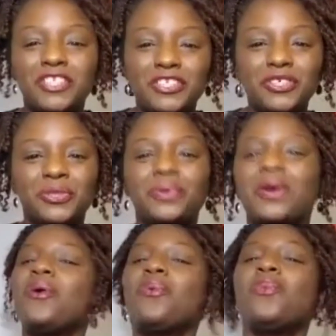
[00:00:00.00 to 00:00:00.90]
to
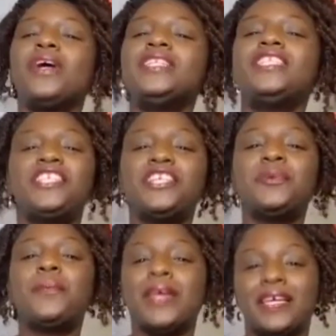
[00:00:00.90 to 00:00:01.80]
What's Your
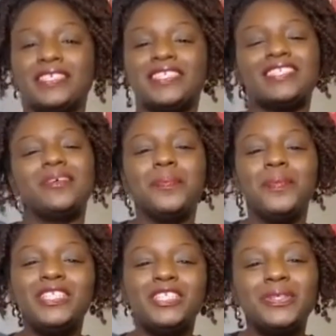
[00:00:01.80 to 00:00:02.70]
Mess?
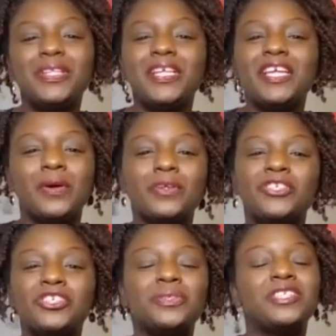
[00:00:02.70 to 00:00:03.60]
Mental,
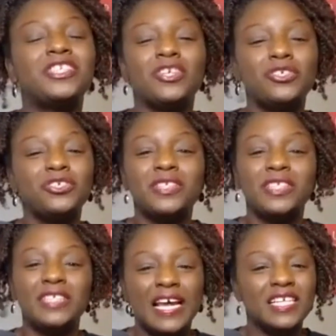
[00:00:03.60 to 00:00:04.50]
Emotional, and Social
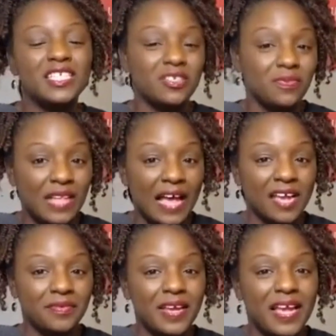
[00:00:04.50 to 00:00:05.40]
Status of Life.
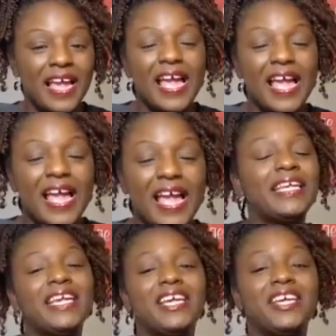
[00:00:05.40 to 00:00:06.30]
And
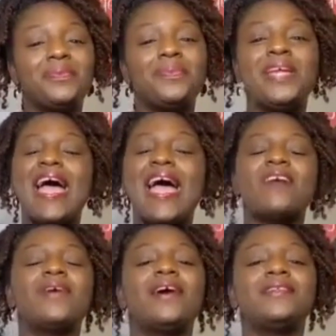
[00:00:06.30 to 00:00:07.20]
again, we
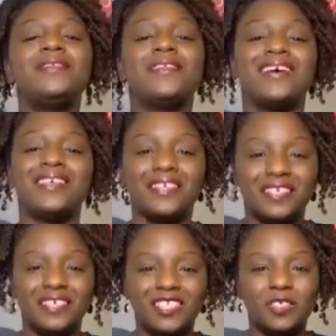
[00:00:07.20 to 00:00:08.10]
have
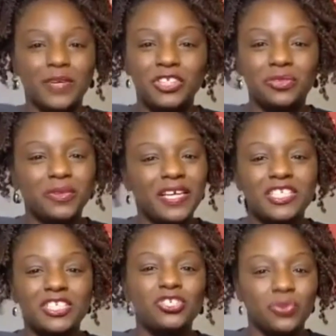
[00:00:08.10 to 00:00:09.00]
another special
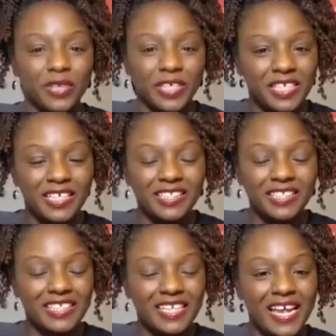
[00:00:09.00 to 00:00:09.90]
guest joining us
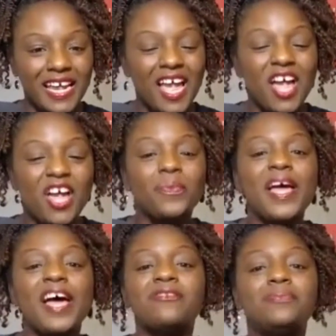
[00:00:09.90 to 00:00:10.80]
today.
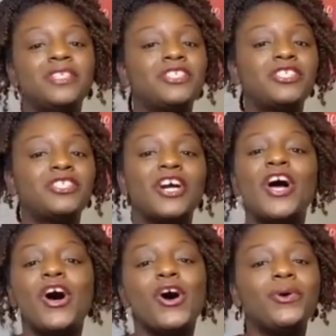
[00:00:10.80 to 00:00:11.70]
We have Mr.
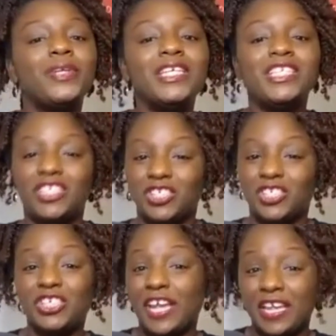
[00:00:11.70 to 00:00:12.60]
Otis
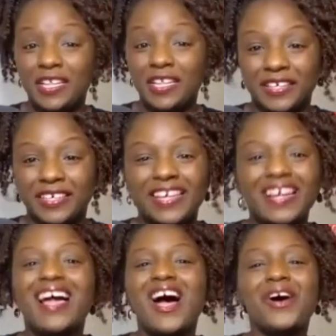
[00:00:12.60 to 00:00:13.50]
Chandler.
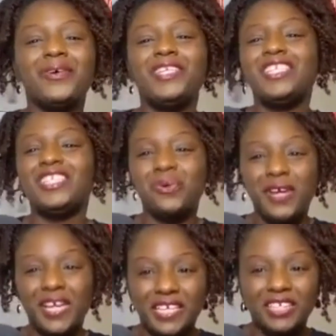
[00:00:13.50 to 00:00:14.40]
Otis, go
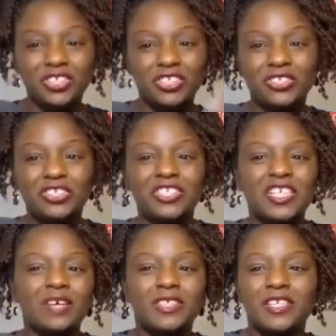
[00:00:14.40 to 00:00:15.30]
ahead and introduce
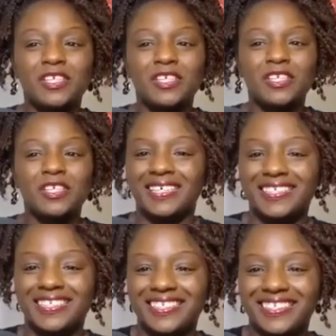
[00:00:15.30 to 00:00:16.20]
yourself to the
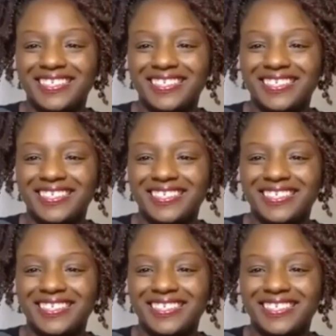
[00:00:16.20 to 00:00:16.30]
audience.